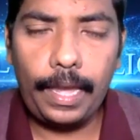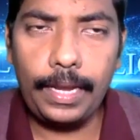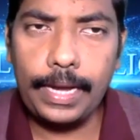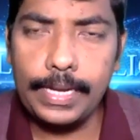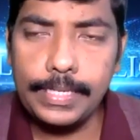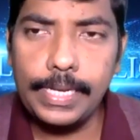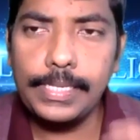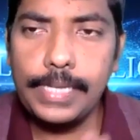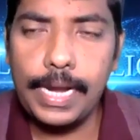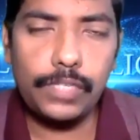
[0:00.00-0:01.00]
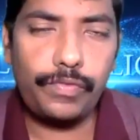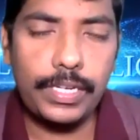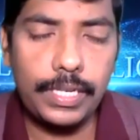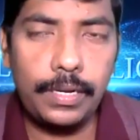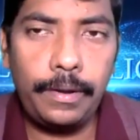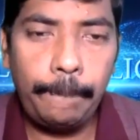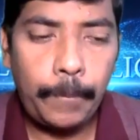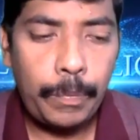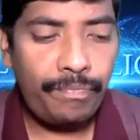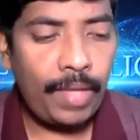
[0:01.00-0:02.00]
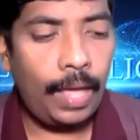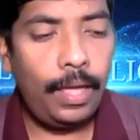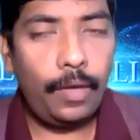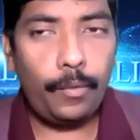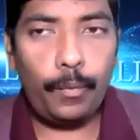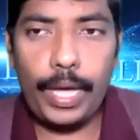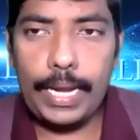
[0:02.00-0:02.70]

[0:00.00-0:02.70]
In constraint satisfaction, where